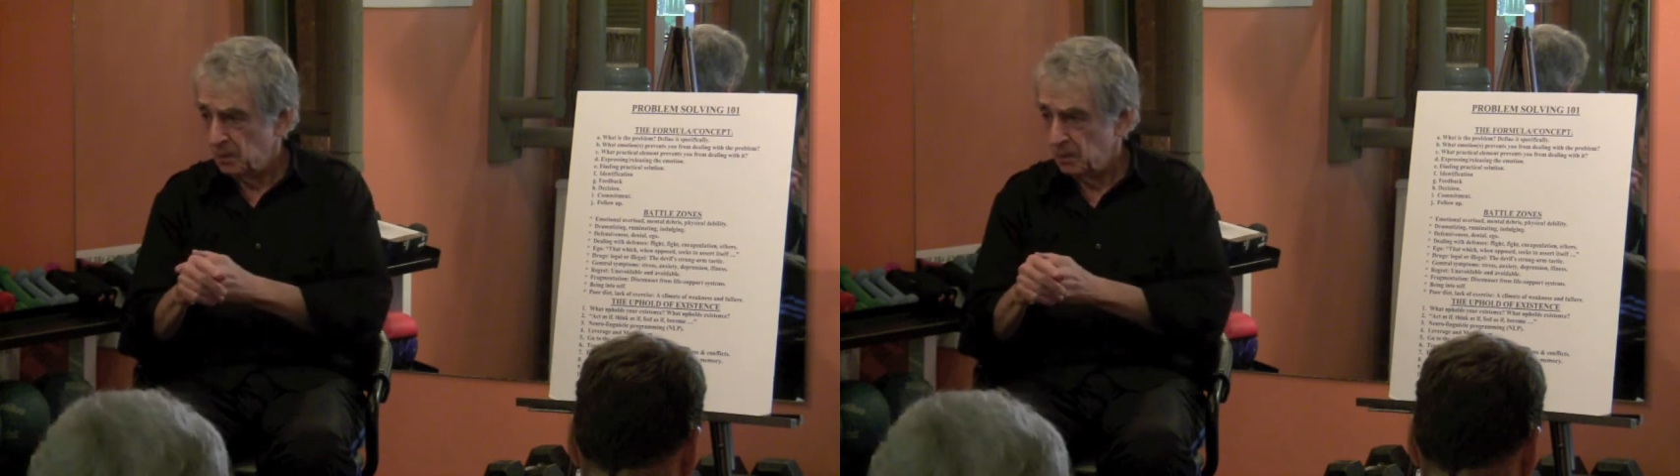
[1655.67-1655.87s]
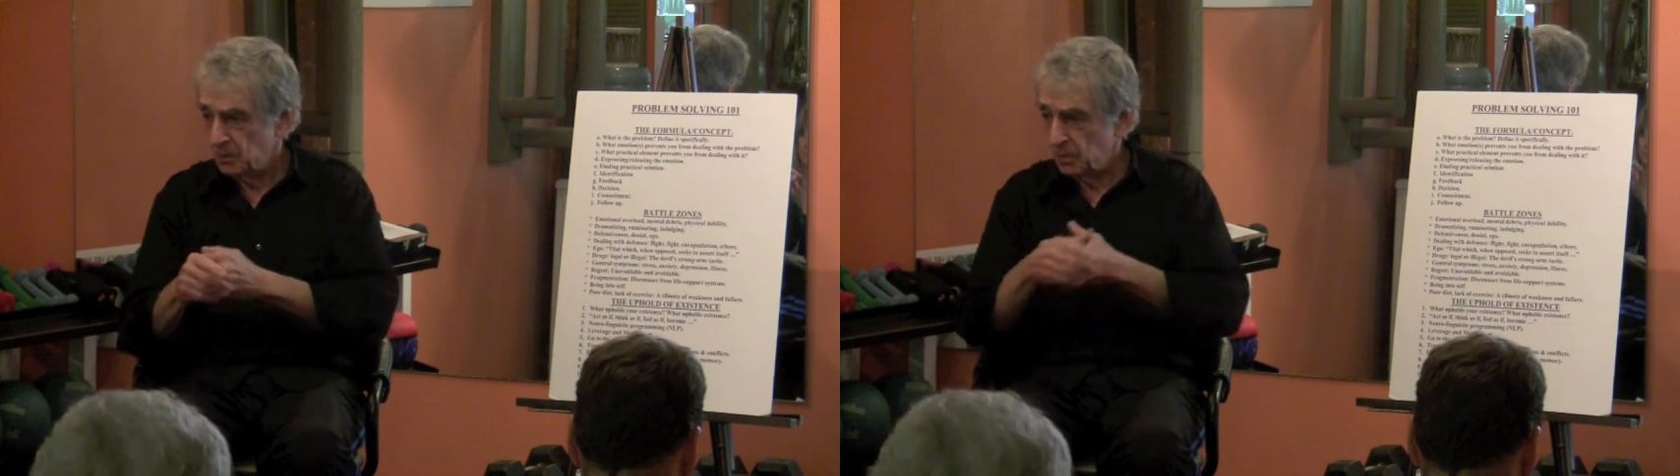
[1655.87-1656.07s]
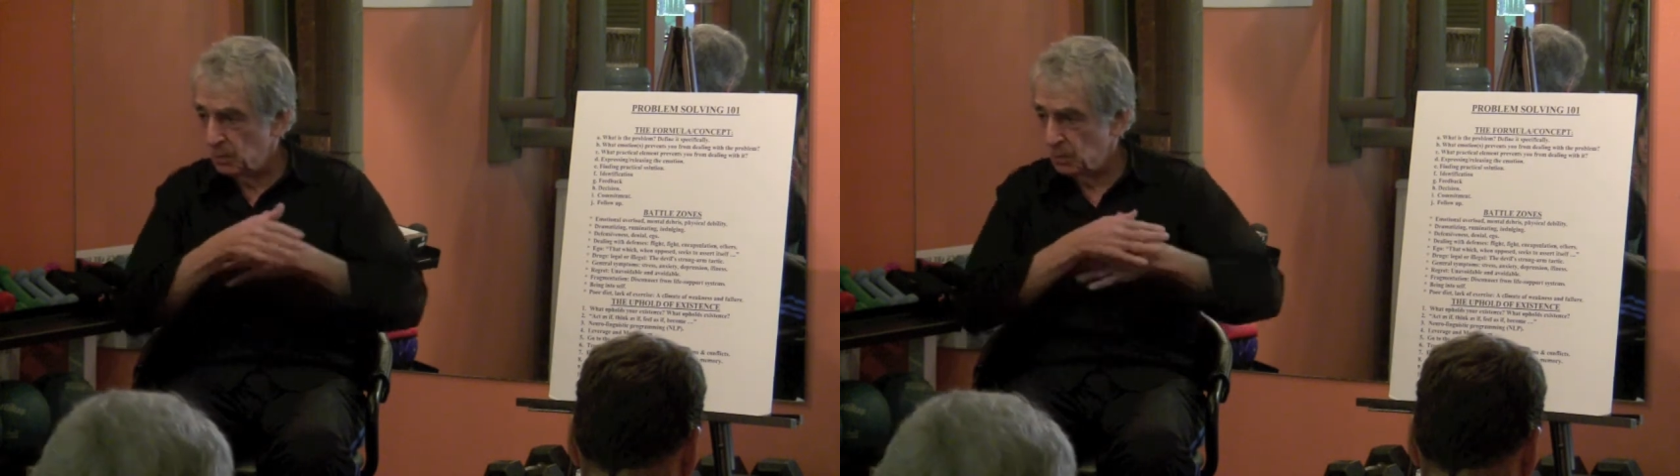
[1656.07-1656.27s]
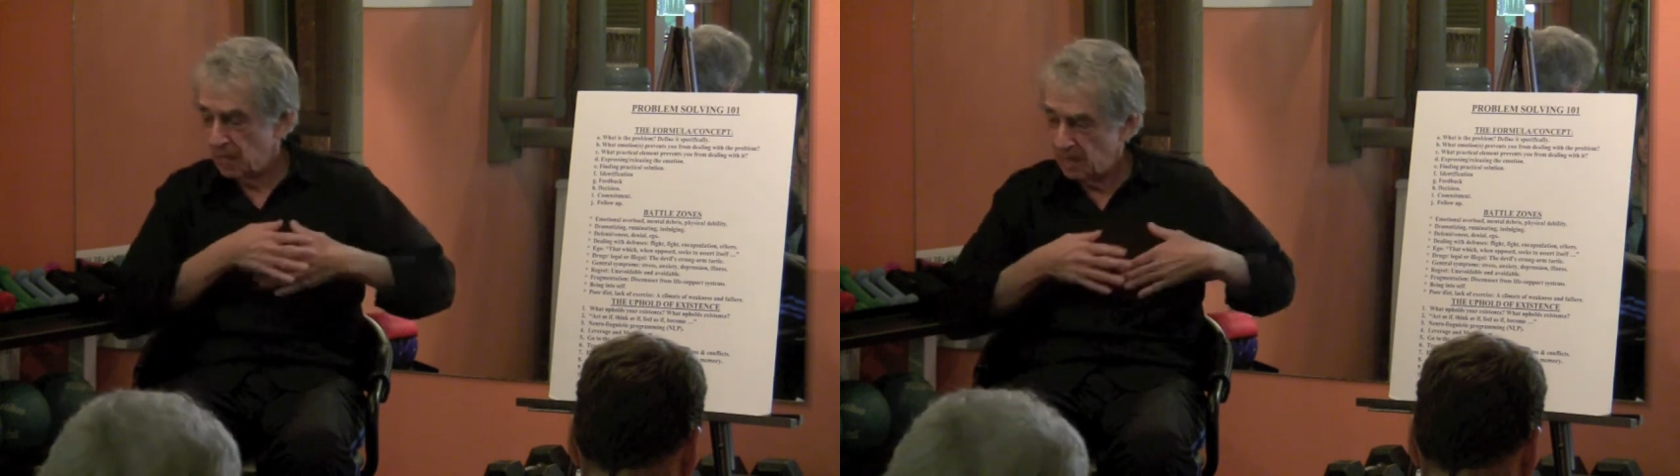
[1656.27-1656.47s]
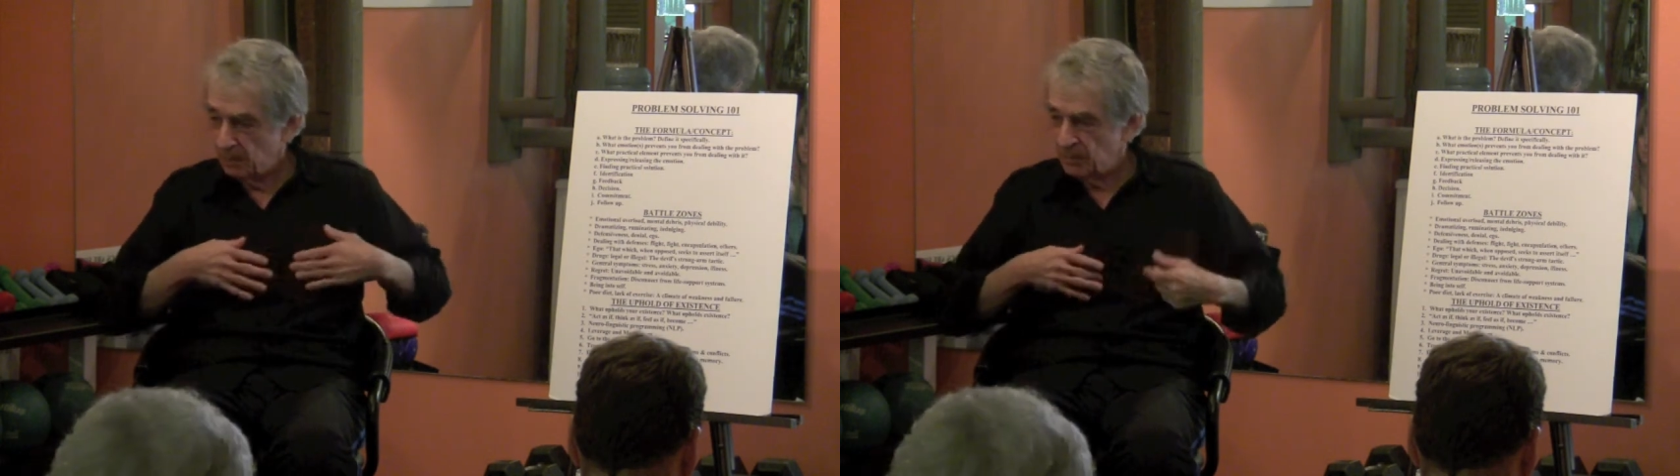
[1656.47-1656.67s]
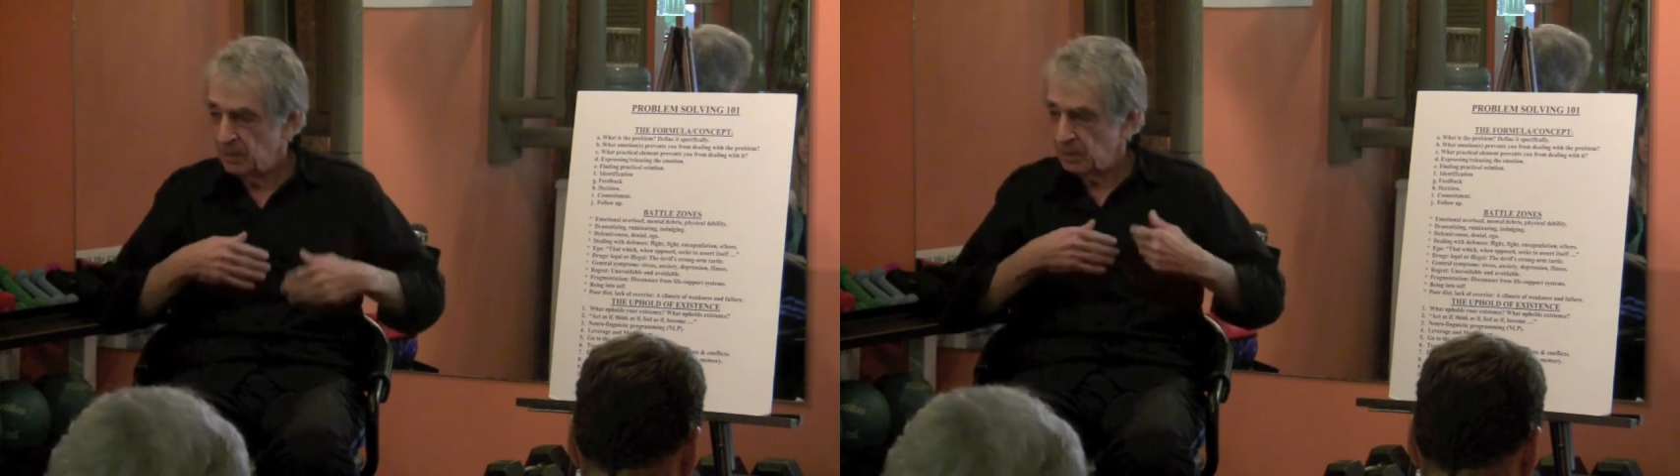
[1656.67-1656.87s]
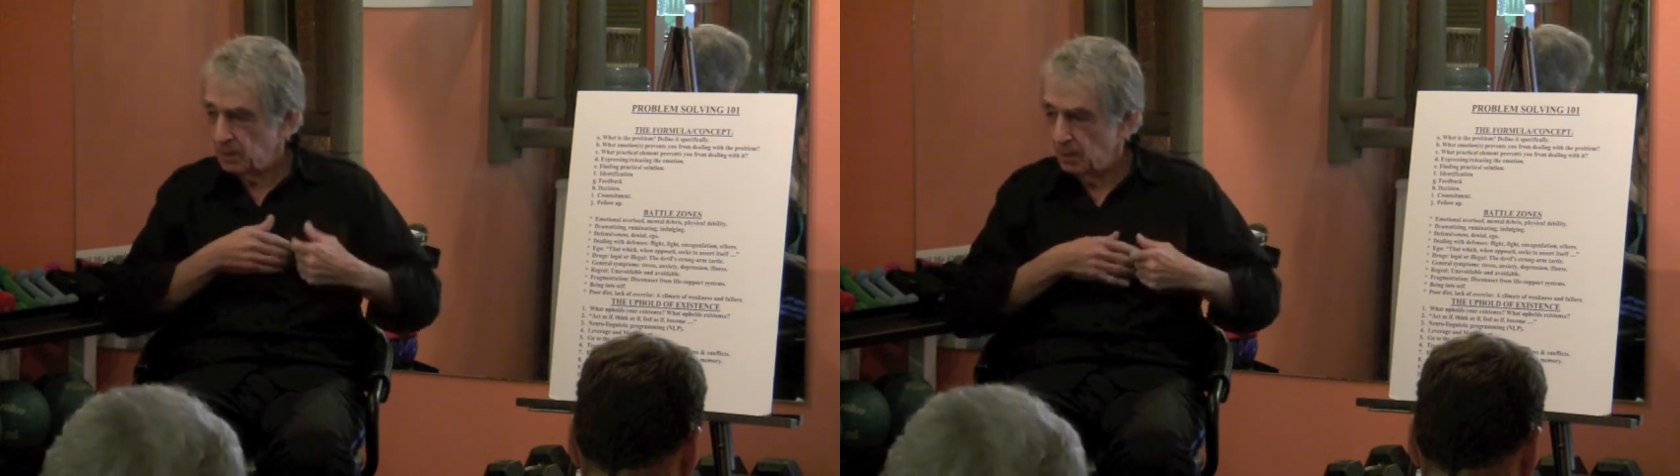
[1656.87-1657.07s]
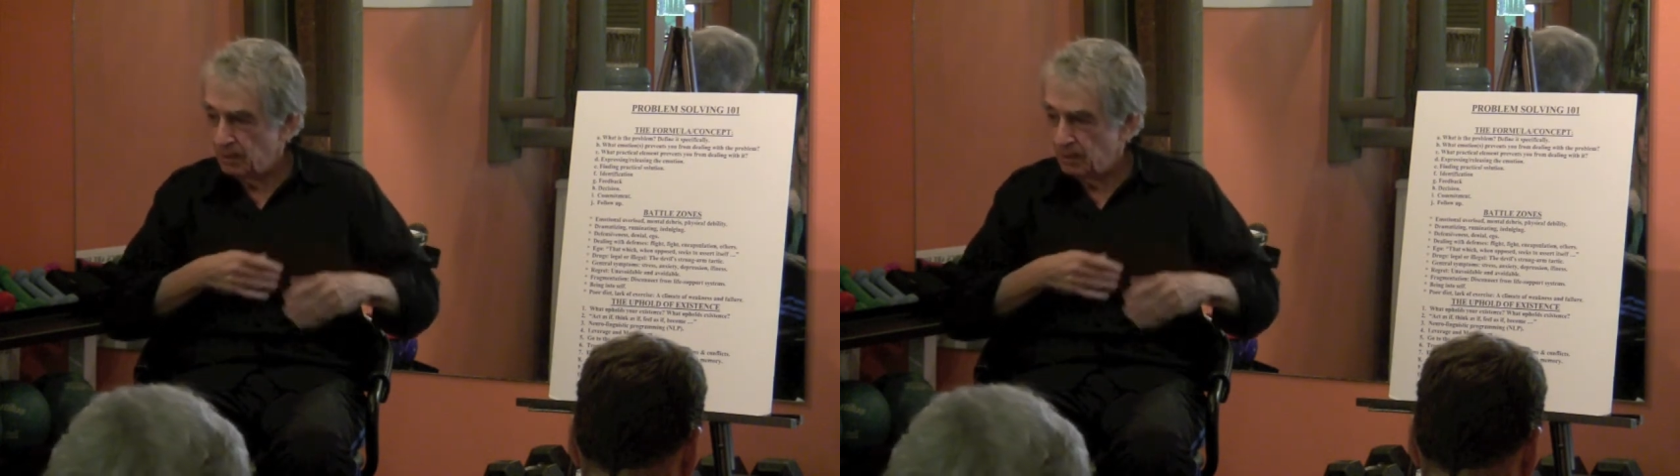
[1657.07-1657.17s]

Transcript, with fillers: or someone had a particular